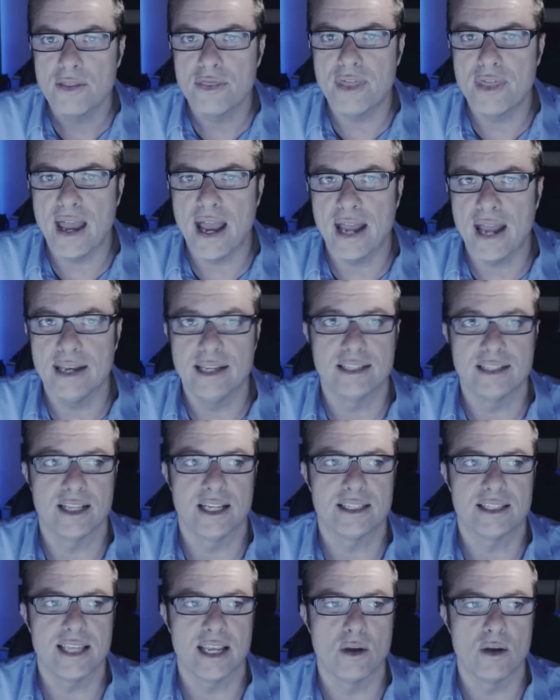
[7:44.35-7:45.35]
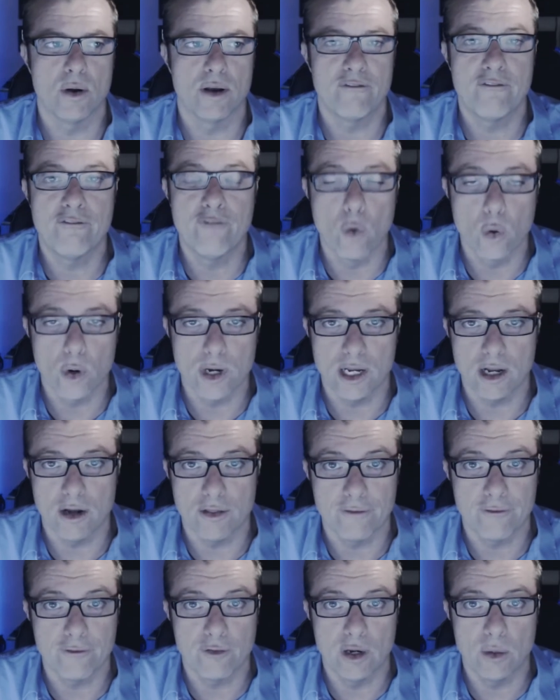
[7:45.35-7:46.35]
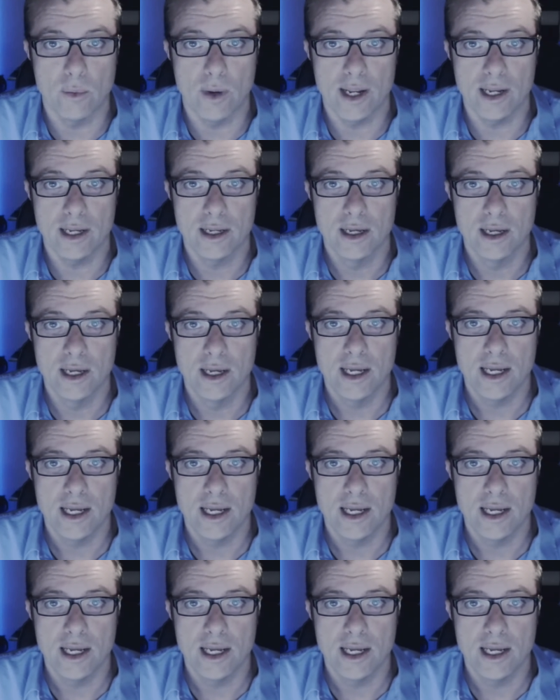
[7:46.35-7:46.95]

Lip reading: that is, let's say, going at 40 on the freeway.